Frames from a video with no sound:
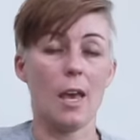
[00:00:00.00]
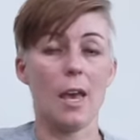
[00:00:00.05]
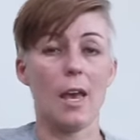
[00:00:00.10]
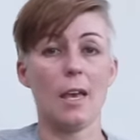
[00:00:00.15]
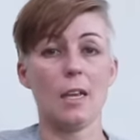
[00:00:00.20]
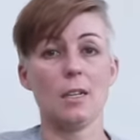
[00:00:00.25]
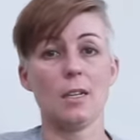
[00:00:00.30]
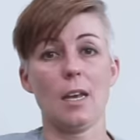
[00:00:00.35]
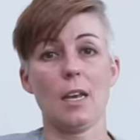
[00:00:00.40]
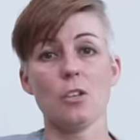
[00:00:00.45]

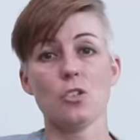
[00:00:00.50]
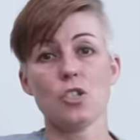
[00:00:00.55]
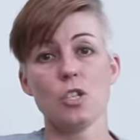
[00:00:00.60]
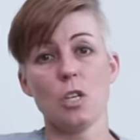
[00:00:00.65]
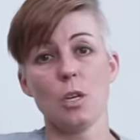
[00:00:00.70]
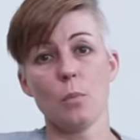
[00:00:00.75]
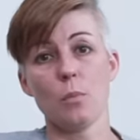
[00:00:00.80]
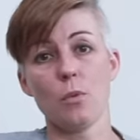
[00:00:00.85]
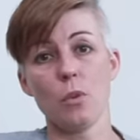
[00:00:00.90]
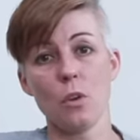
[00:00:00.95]
and as
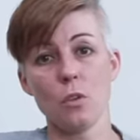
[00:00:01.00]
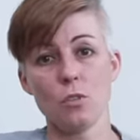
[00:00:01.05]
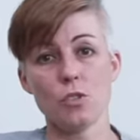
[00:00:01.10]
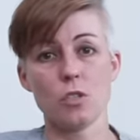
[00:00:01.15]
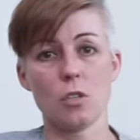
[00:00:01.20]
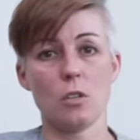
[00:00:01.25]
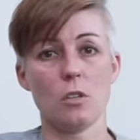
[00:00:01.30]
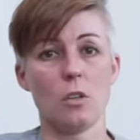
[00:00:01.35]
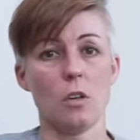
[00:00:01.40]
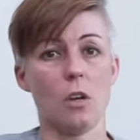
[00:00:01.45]
she
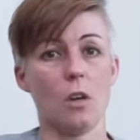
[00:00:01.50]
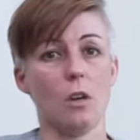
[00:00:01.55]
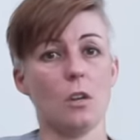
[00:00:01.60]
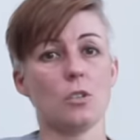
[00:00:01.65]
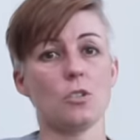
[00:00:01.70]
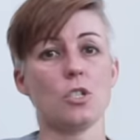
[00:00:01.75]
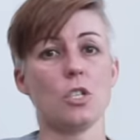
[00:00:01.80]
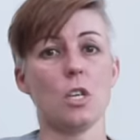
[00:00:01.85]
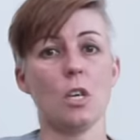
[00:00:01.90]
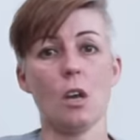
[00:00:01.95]
approached her
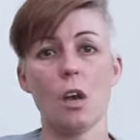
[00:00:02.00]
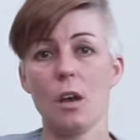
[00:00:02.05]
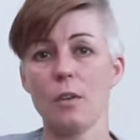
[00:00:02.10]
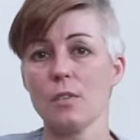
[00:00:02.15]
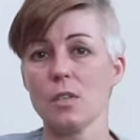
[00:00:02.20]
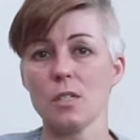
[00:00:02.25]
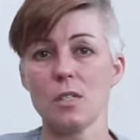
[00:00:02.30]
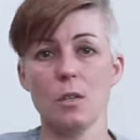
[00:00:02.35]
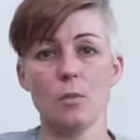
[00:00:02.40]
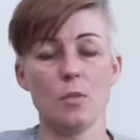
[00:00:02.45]
dog, she
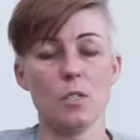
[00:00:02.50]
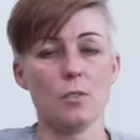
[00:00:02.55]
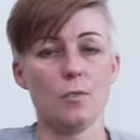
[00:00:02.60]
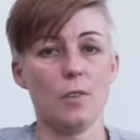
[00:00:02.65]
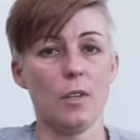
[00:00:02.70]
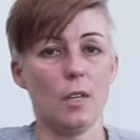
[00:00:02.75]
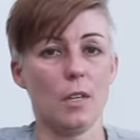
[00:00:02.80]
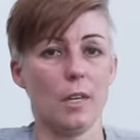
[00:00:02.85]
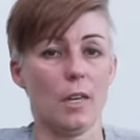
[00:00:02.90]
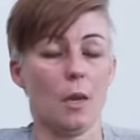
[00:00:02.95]
obviously was
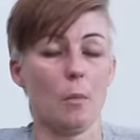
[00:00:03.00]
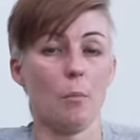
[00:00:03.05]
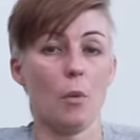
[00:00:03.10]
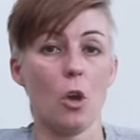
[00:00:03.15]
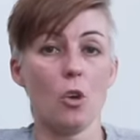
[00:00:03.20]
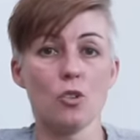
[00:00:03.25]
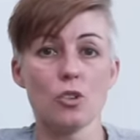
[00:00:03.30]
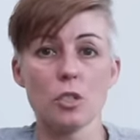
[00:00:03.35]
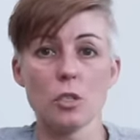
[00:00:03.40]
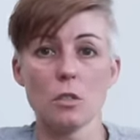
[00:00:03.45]
feeling
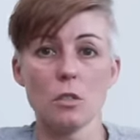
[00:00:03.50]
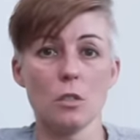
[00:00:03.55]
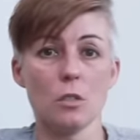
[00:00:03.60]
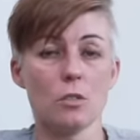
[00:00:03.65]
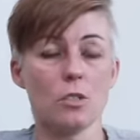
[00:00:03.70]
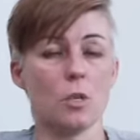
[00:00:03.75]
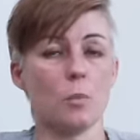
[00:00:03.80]
emotional.